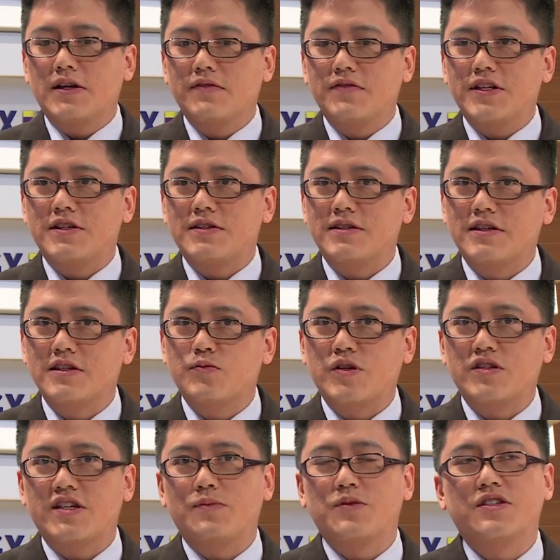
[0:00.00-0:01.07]
lot of it is
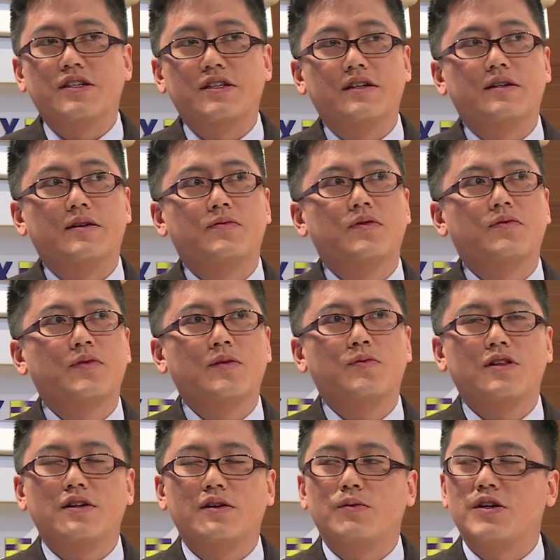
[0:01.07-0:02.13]
perception.
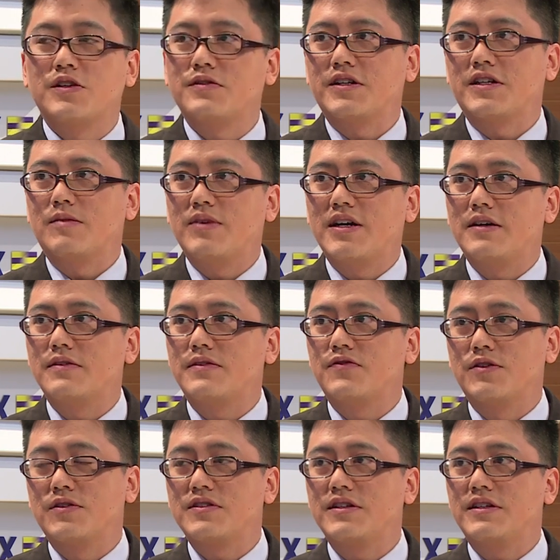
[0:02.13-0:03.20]
People are wondering about,
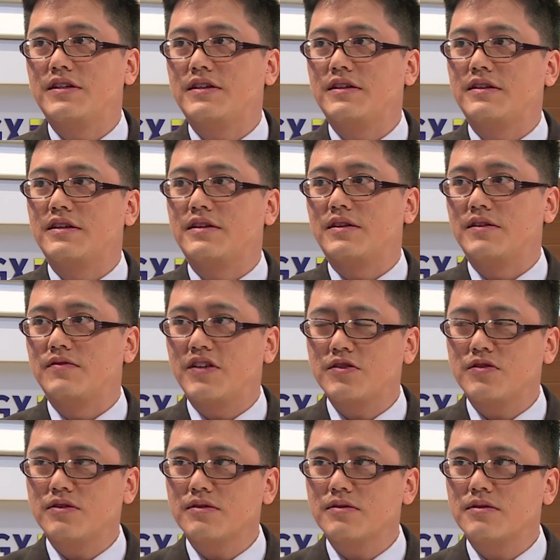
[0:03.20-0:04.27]
firstly, the
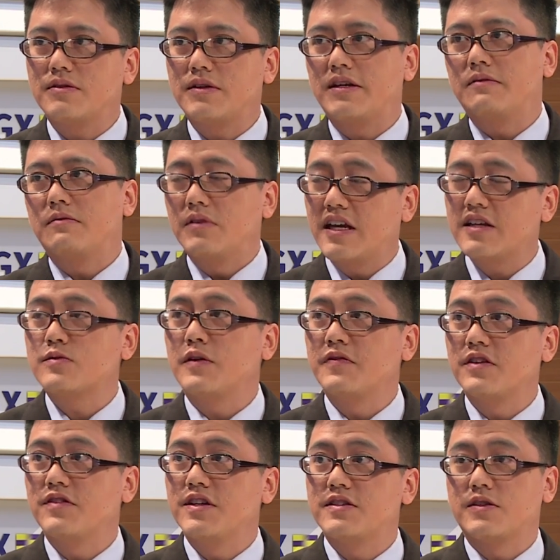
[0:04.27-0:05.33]
investors. And that's one
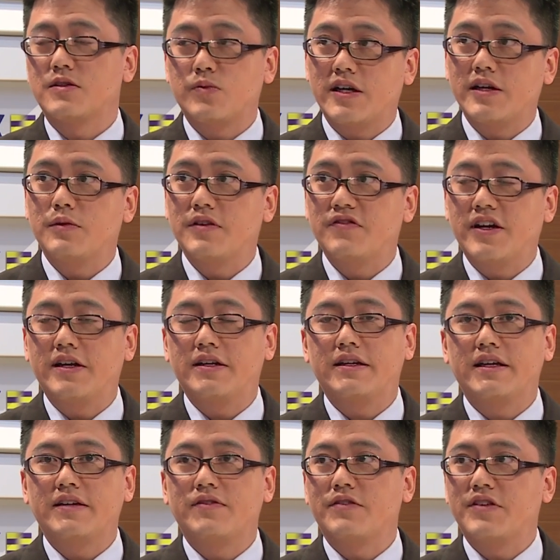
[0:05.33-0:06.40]
of the reasons why we've had
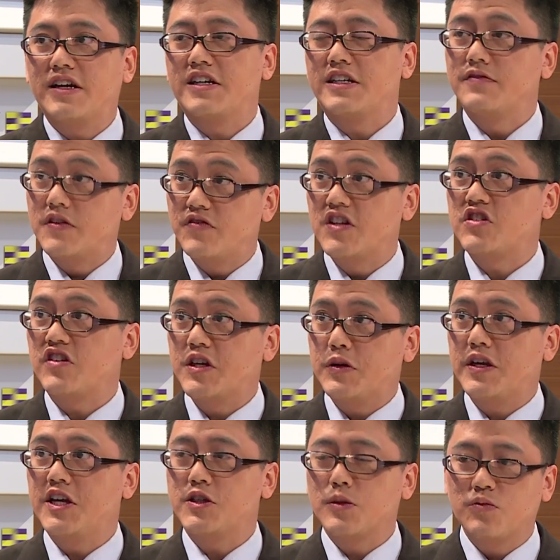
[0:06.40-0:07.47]
a very active investor
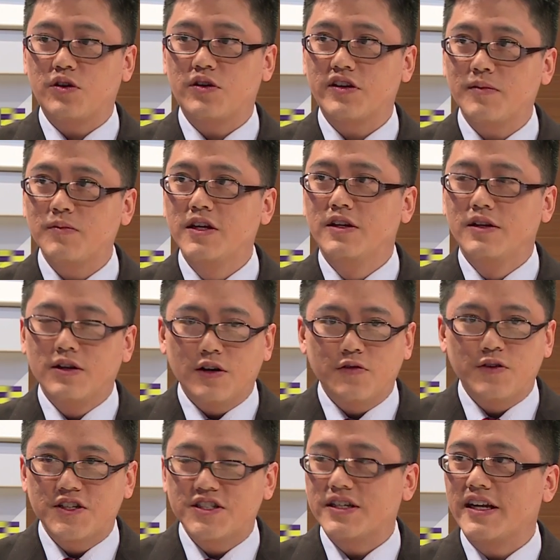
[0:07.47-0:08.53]
education program,
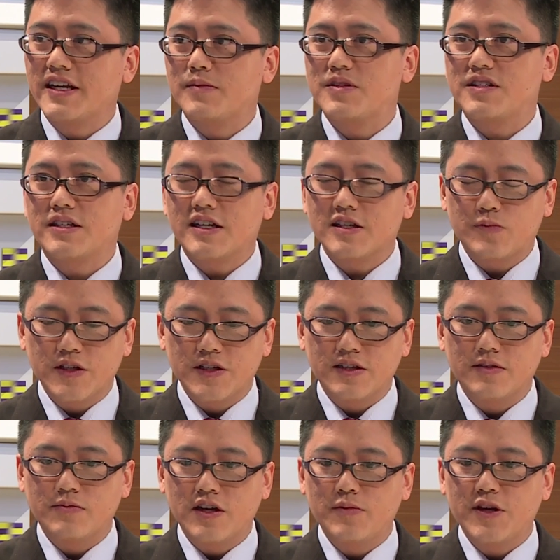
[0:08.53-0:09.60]
of which AMC has been
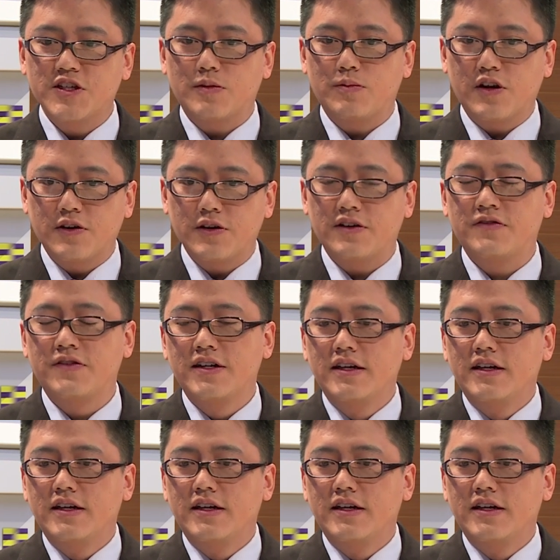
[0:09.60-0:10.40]
a major part of.